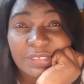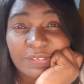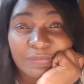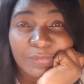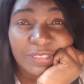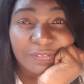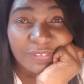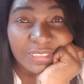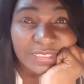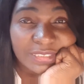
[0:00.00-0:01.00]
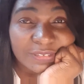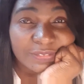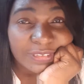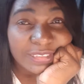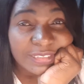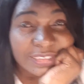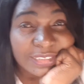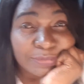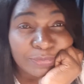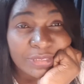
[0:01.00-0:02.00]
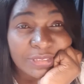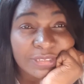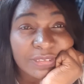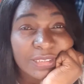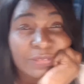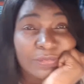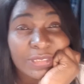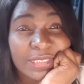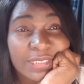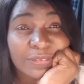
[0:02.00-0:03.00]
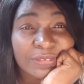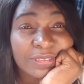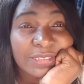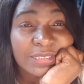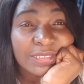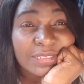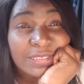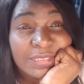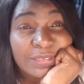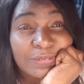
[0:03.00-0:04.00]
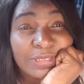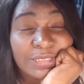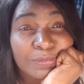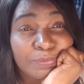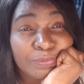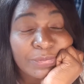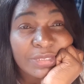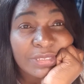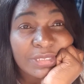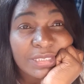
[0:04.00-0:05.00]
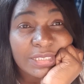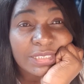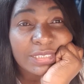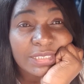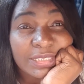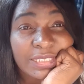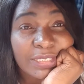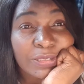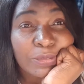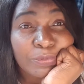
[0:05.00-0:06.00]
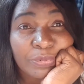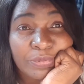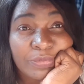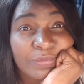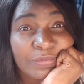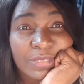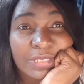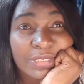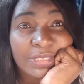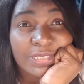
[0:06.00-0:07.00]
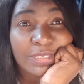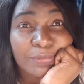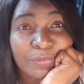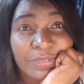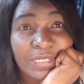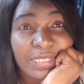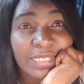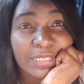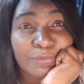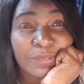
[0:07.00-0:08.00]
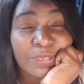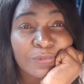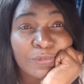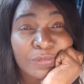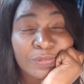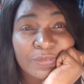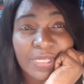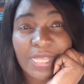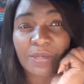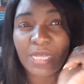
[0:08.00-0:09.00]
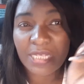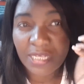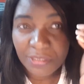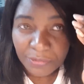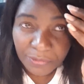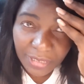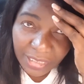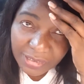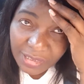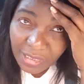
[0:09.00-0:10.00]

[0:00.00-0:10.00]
of my friend. As you can see, he's busy trying to work out to help me. I need help. I need help, really. Anybody who knows how I can do that